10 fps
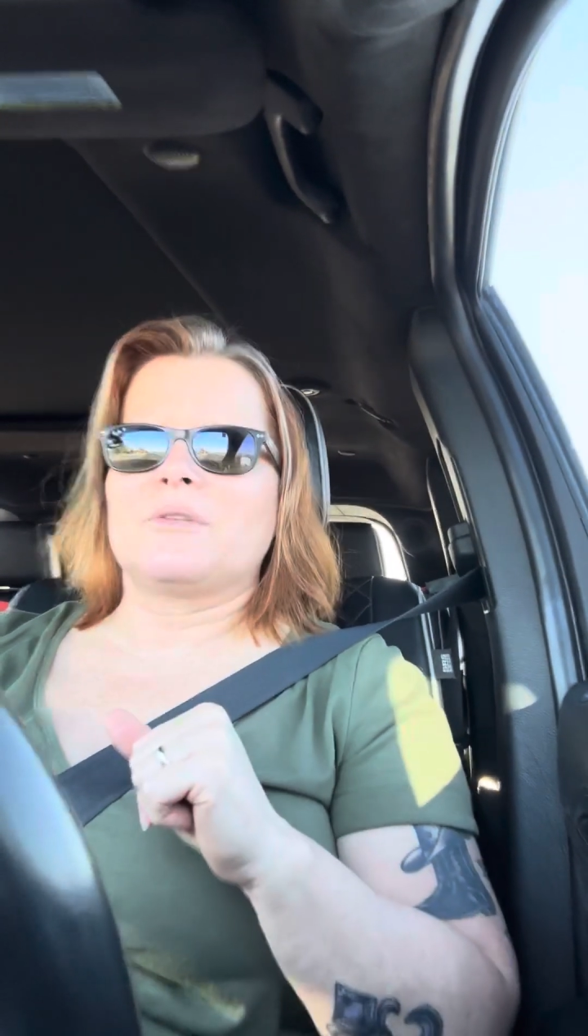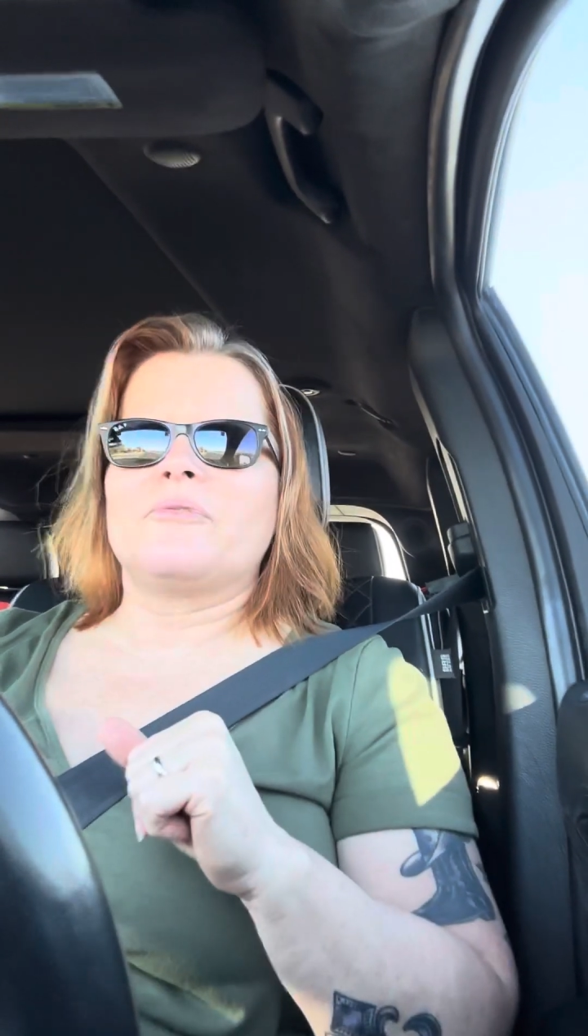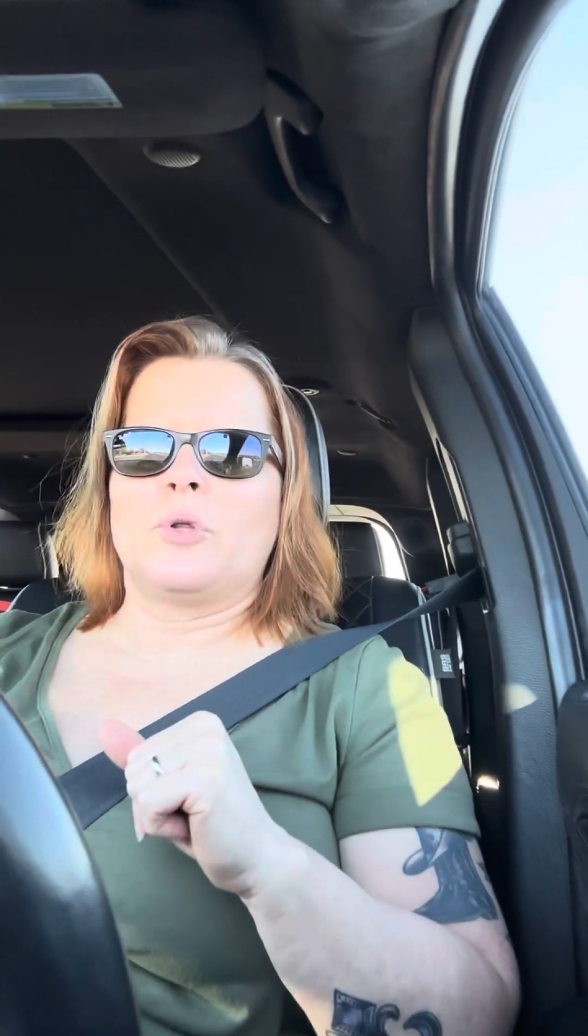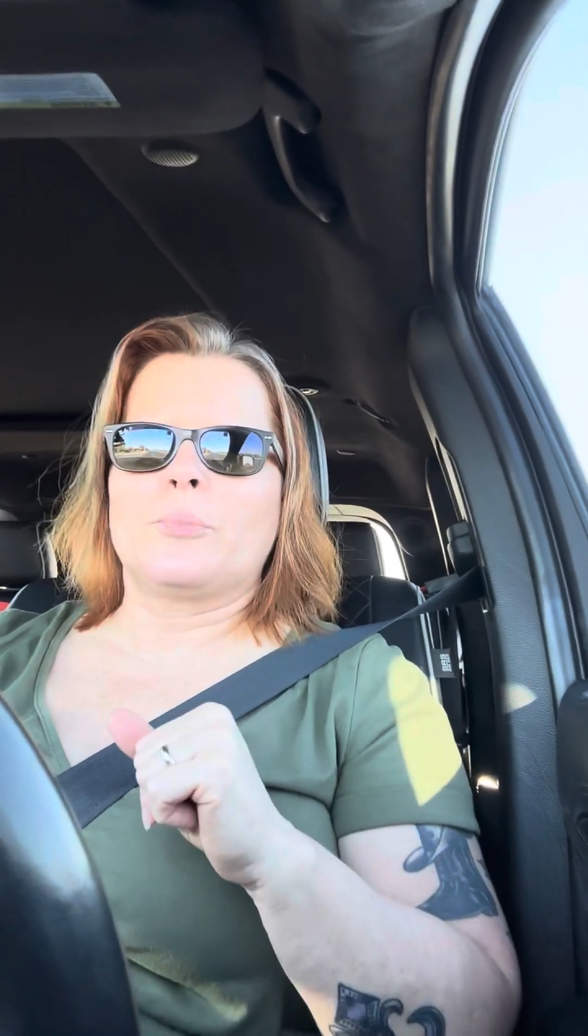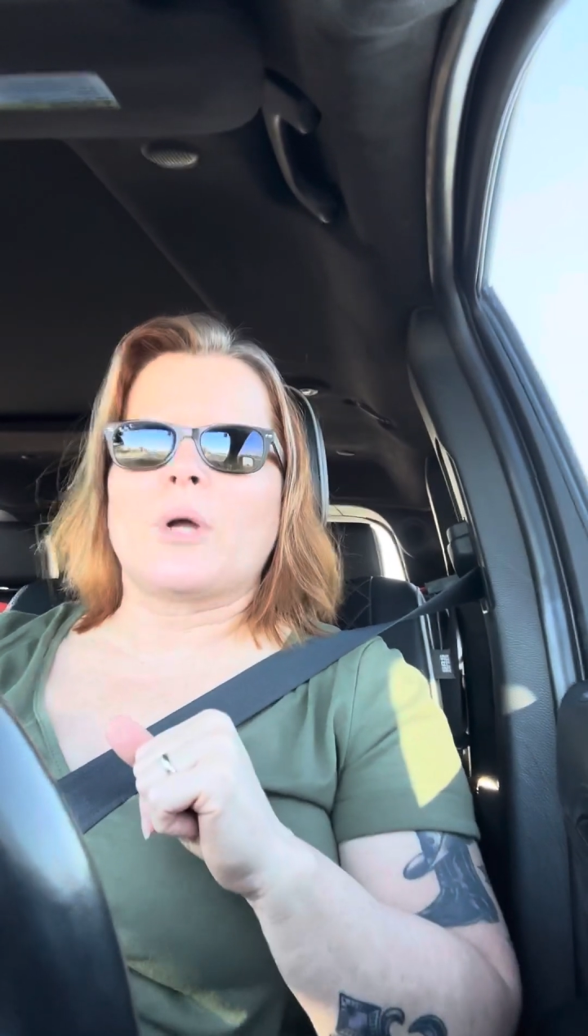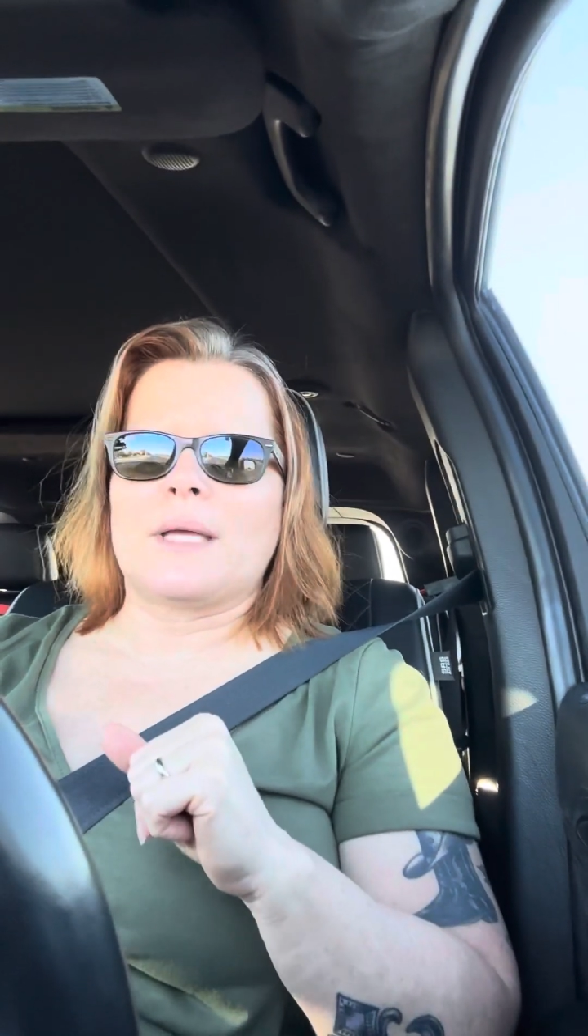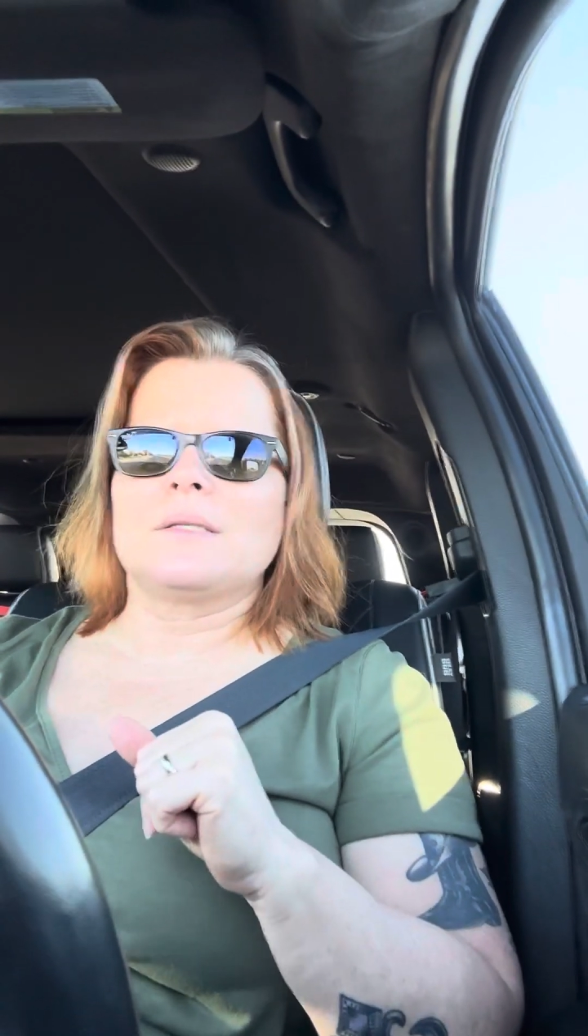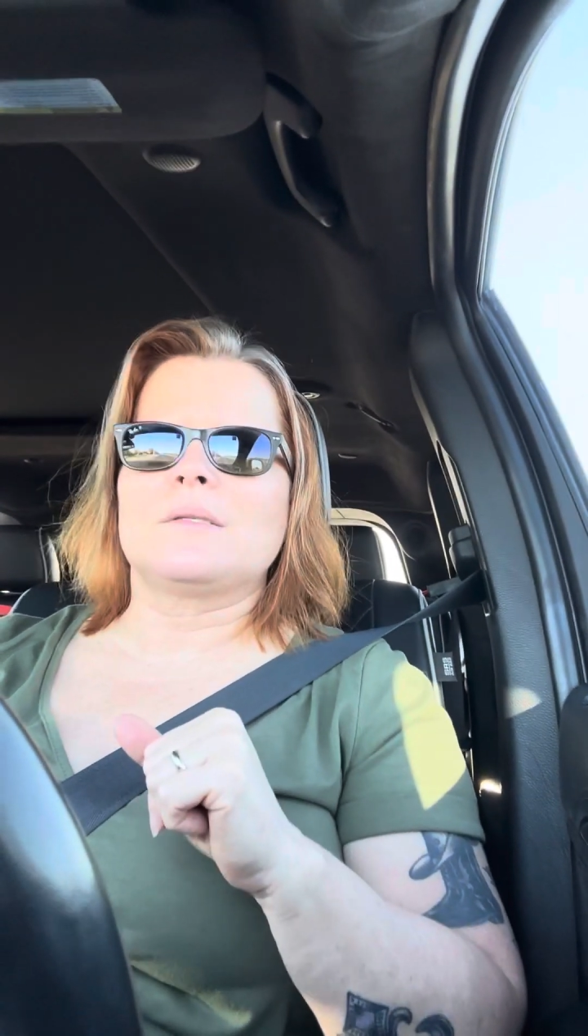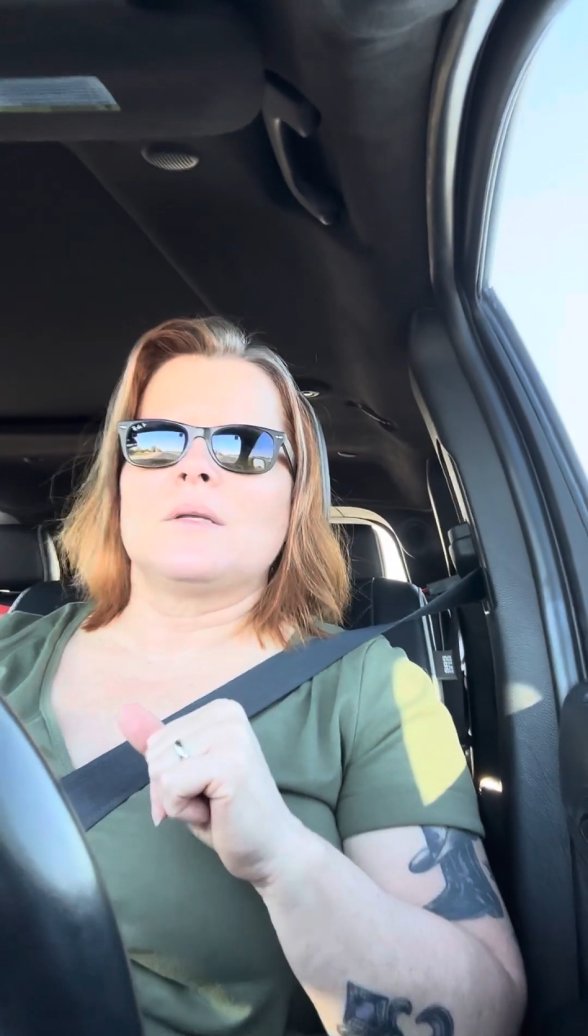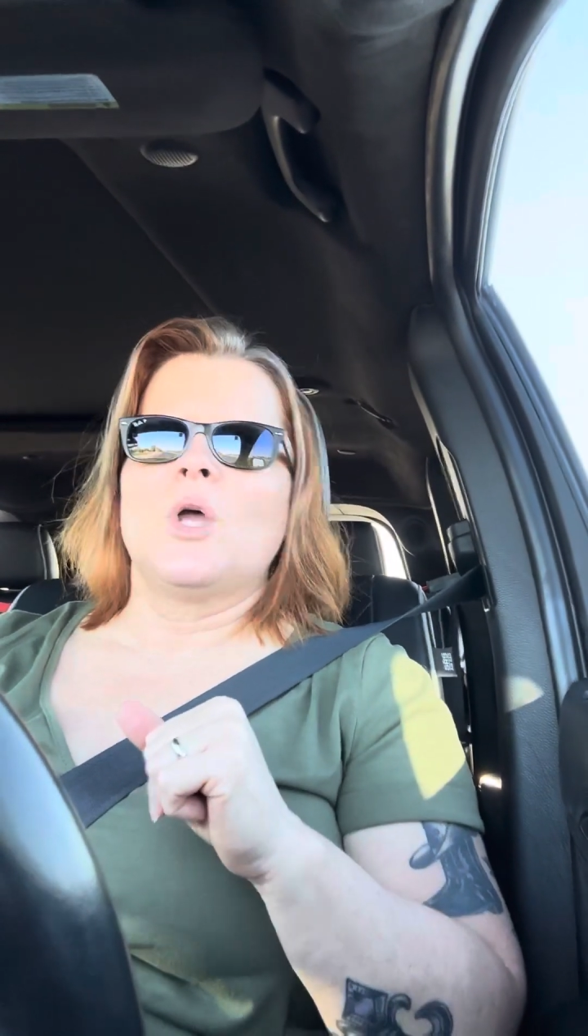the full
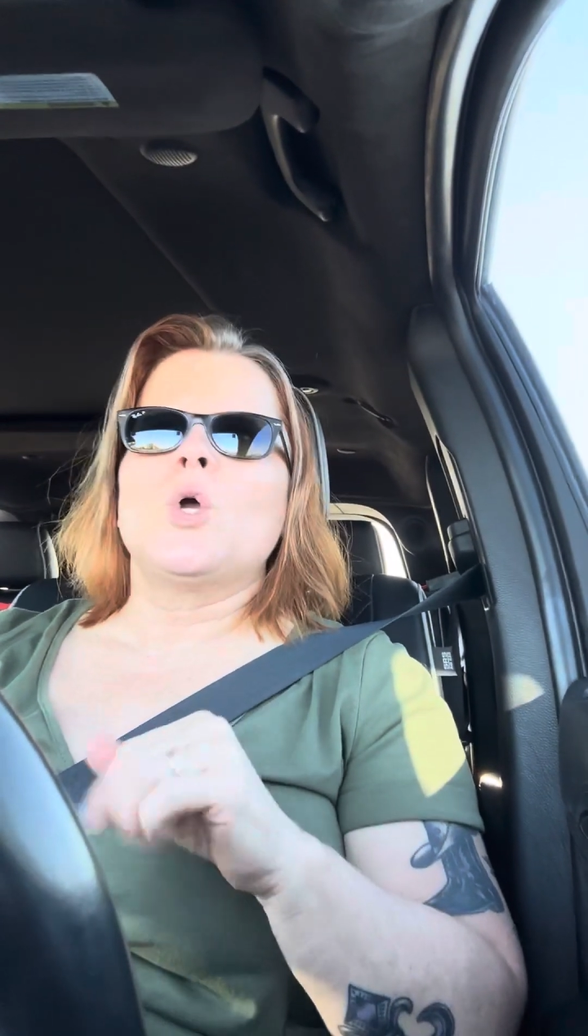price,